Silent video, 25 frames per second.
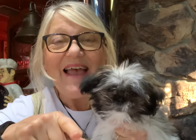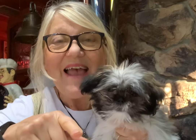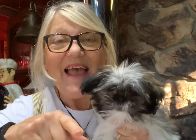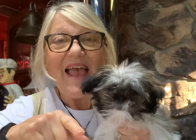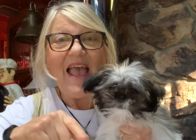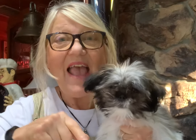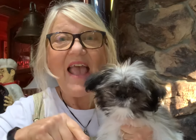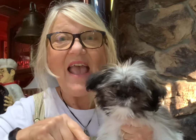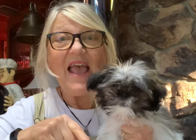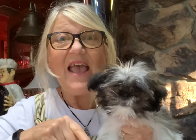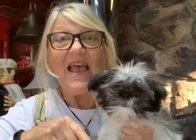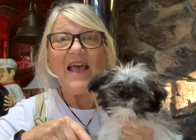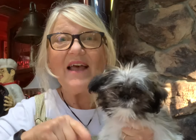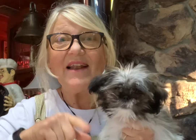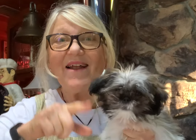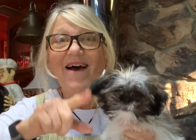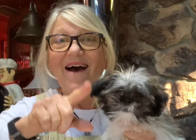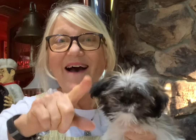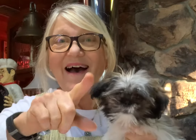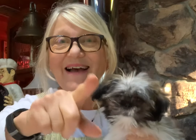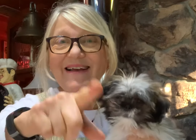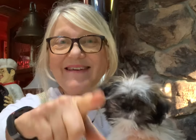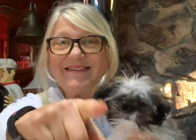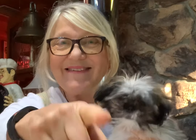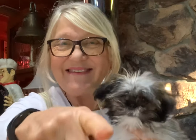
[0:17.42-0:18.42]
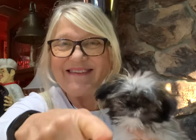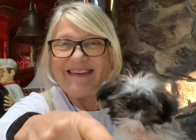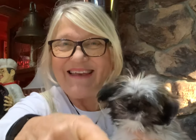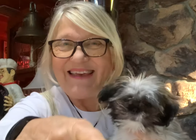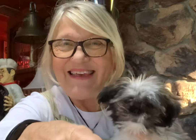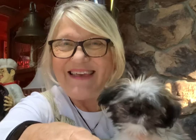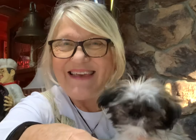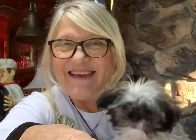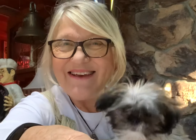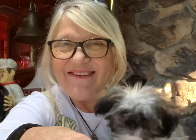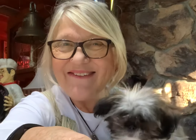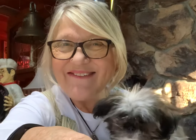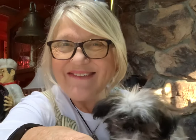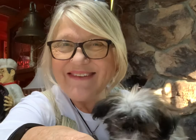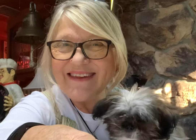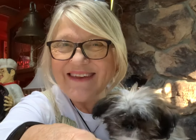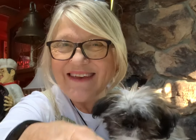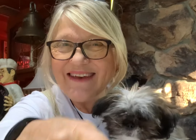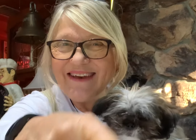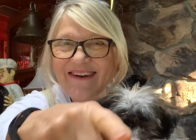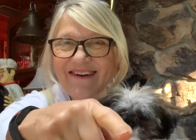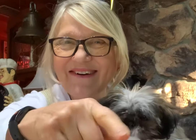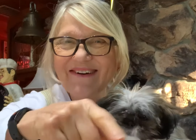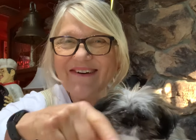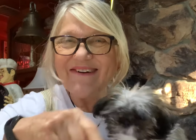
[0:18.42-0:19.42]
And I see you,
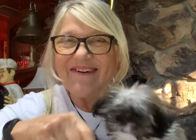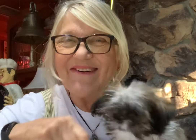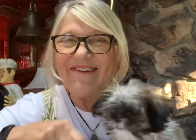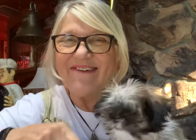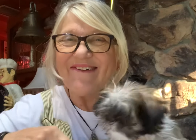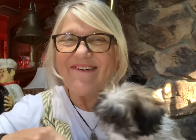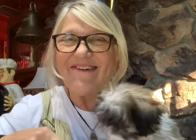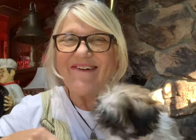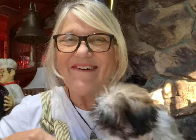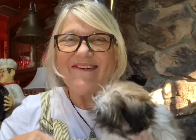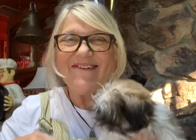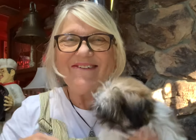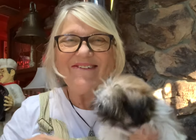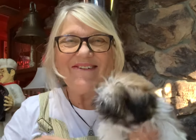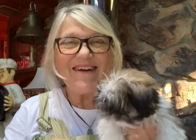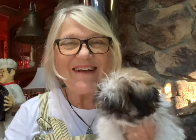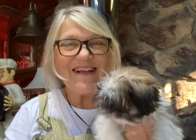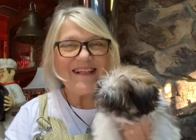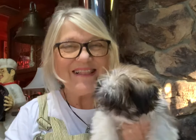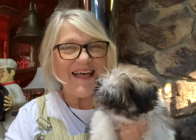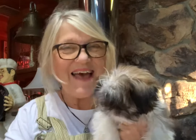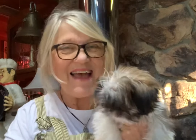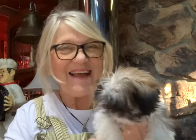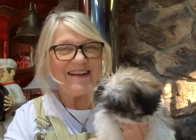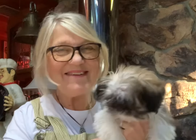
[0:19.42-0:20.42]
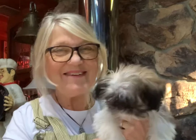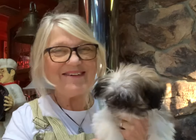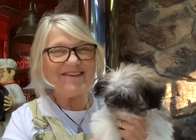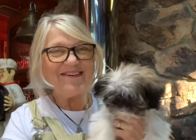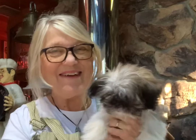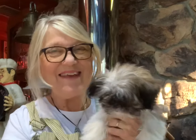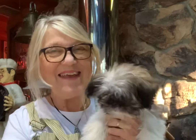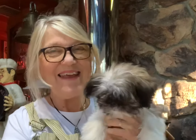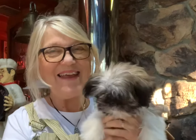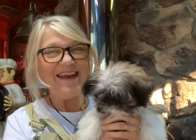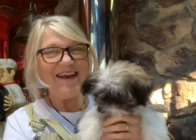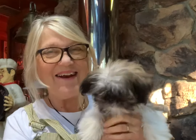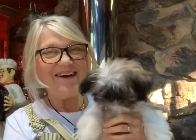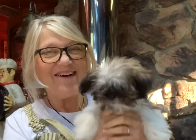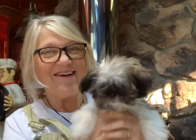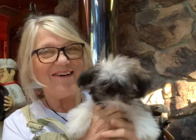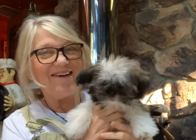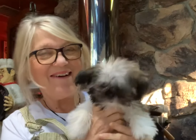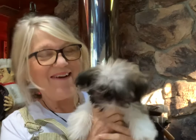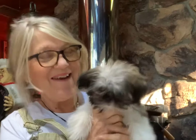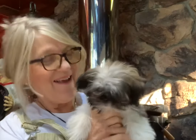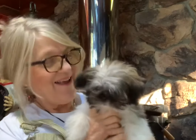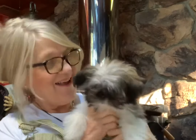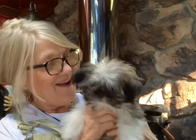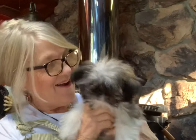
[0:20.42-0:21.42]
too. We're glad you're
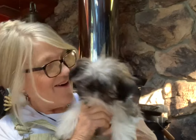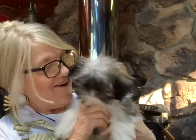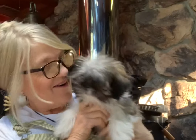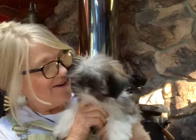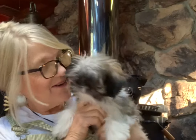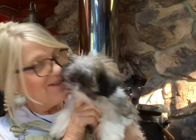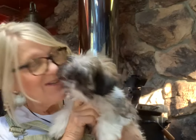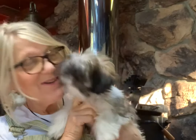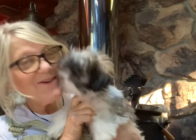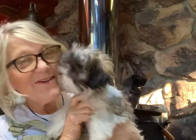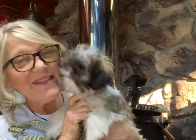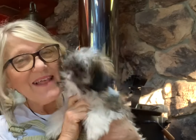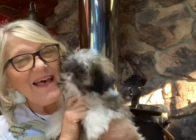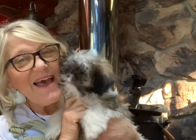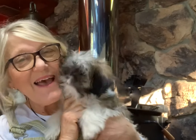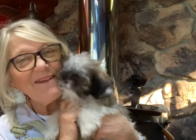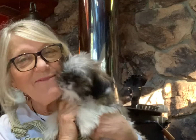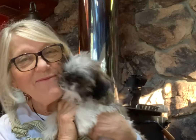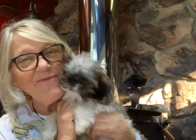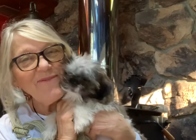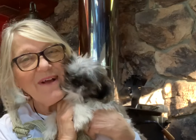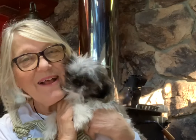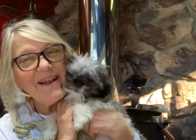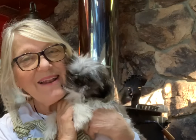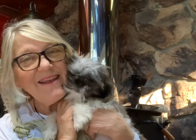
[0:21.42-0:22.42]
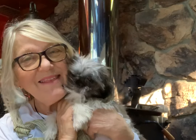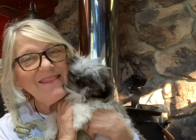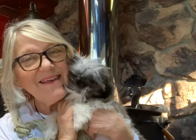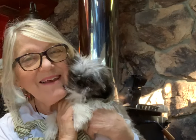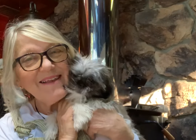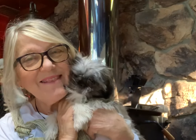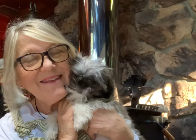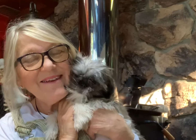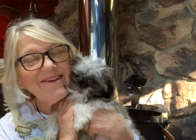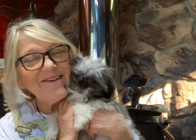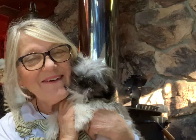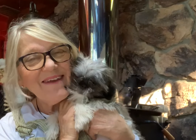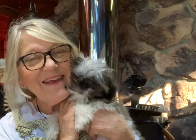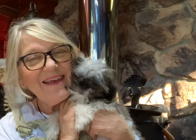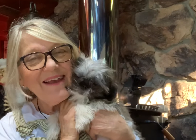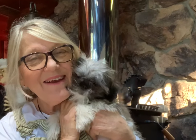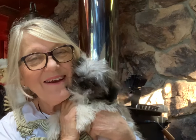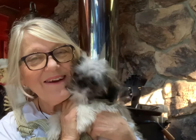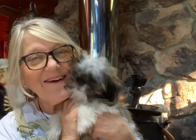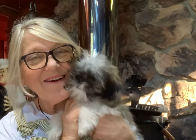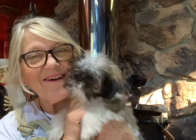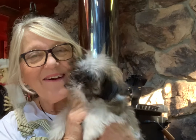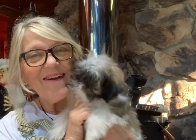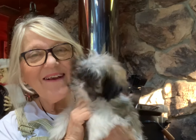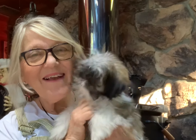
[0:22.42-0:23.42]
here. Aren't you glad, Freddy, that you're
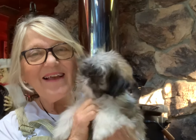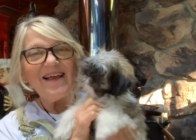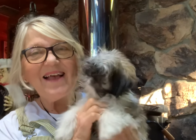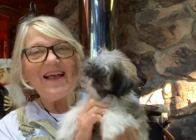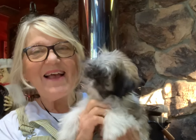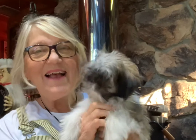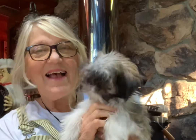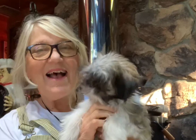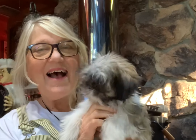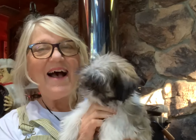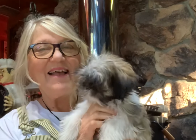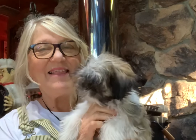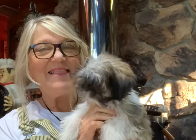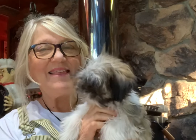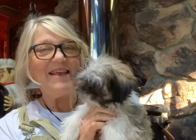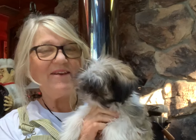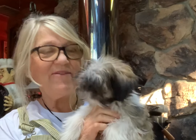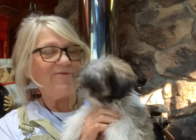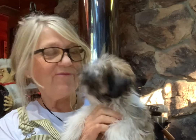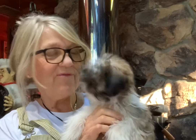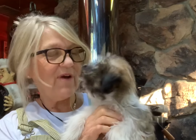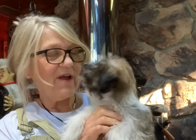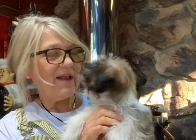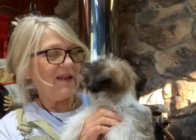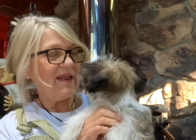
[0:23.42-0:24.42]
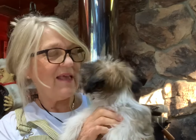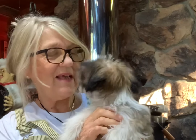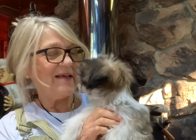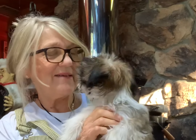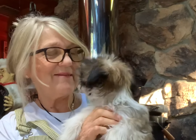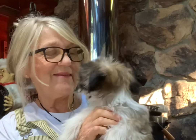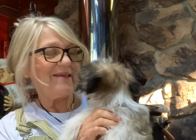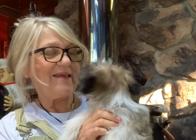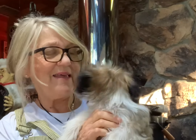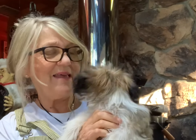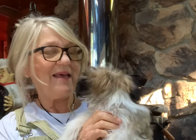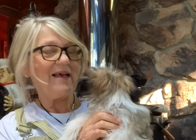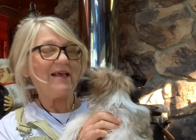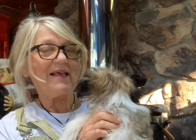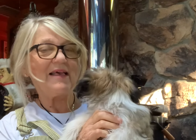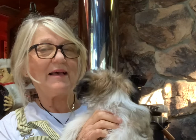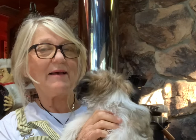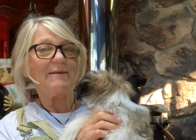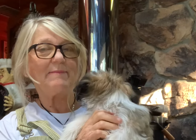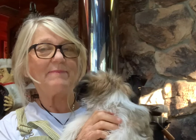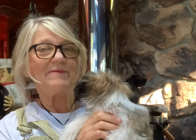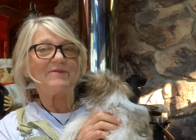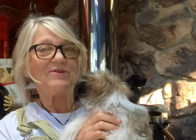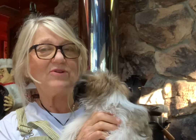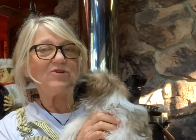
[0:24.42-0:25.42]
here? I think Freddy has the
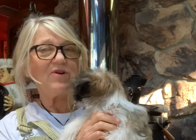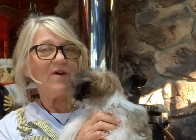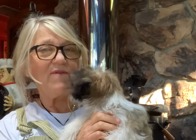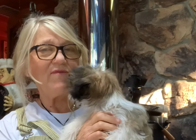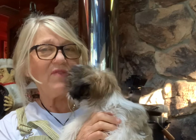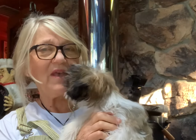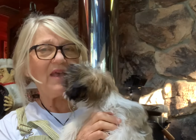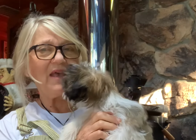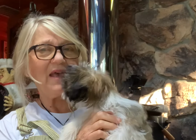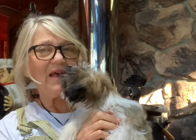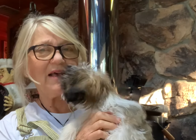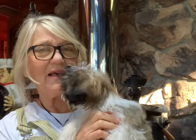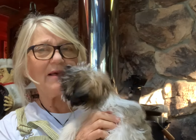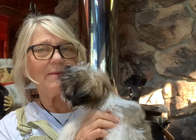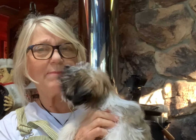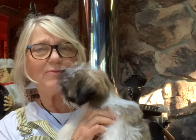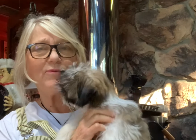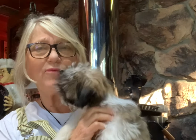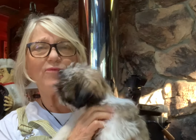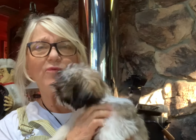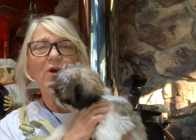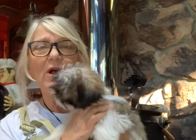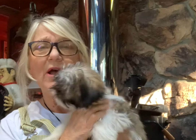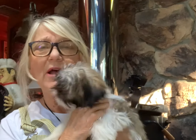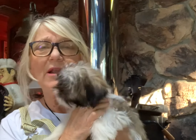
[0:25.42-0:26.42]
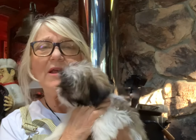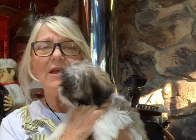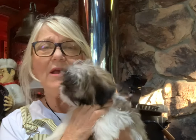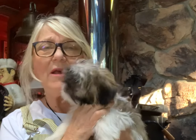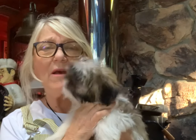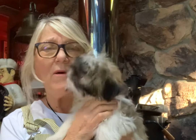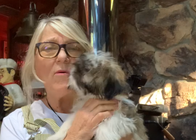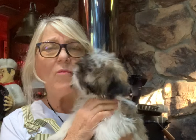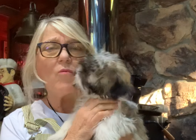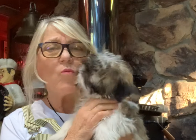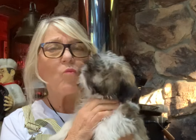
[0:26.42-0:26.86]
hiccups. Do you have the hiccups, Freddy?